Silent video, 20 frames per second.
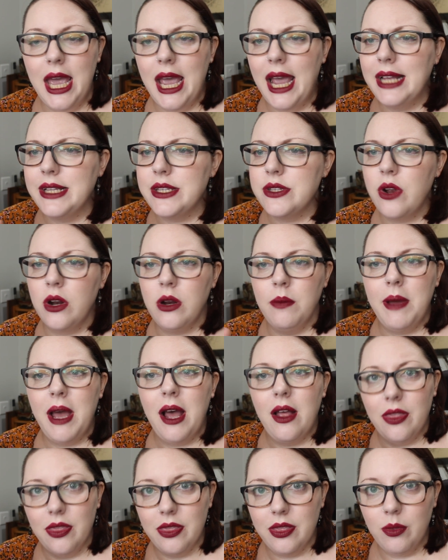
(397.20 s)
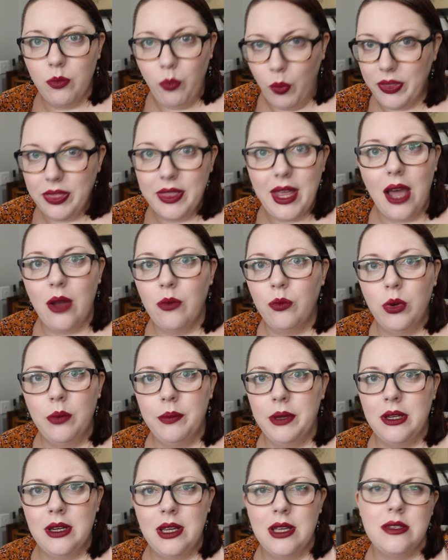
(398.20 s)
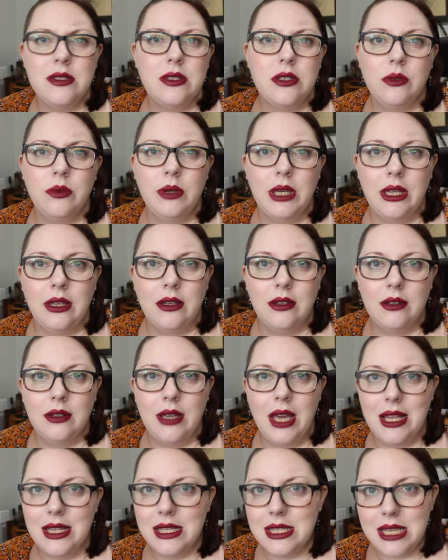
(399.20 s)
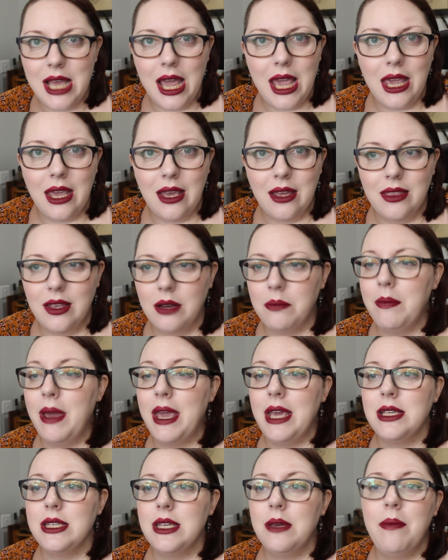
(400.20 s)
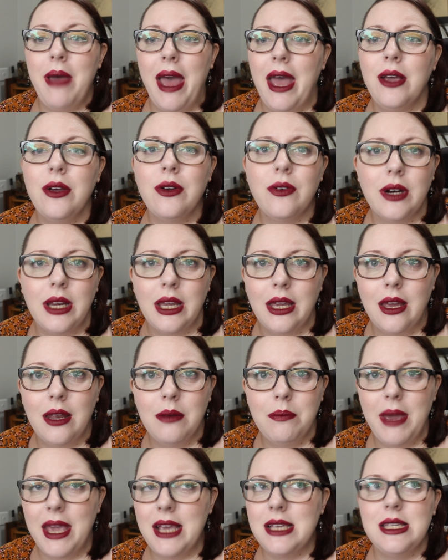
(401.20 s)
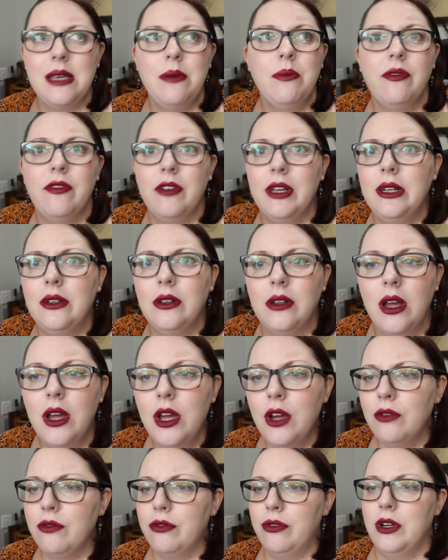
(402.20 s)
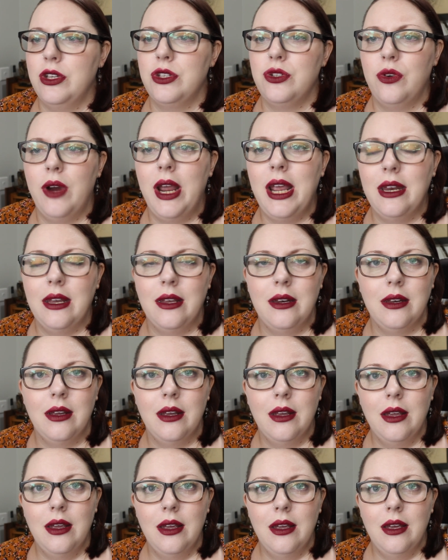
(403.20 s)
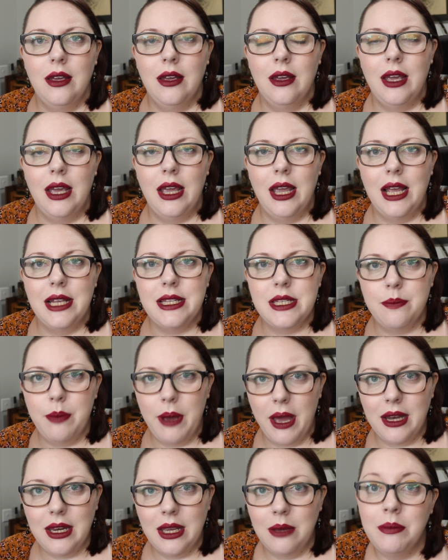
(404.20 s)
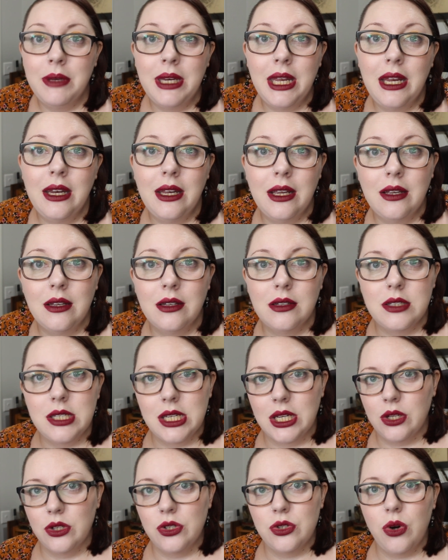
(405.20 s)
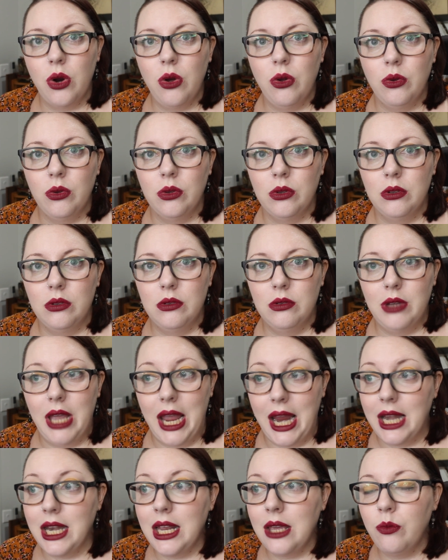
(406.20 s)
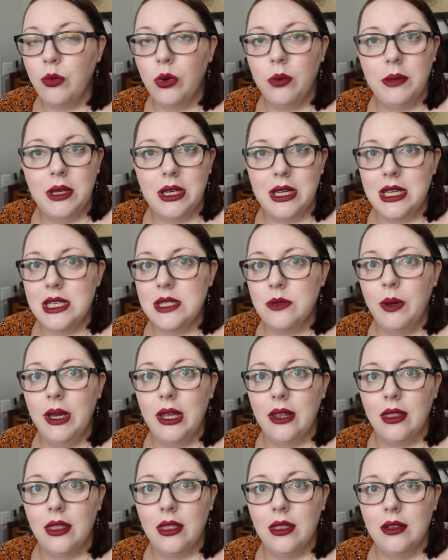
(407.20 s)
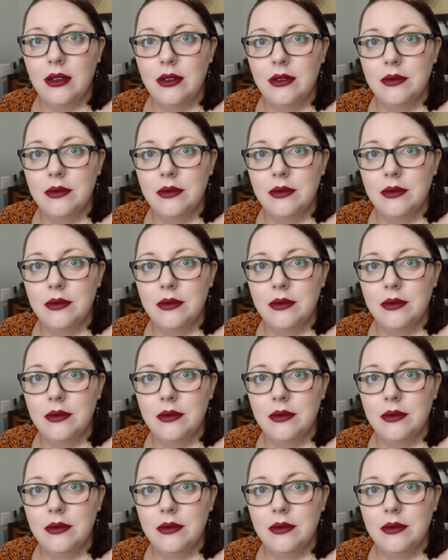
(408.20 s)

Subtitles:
It's not about what that woman is doing and saying that makes him angry and makes him feel frustrated. It's about him needing to control any woman he's with.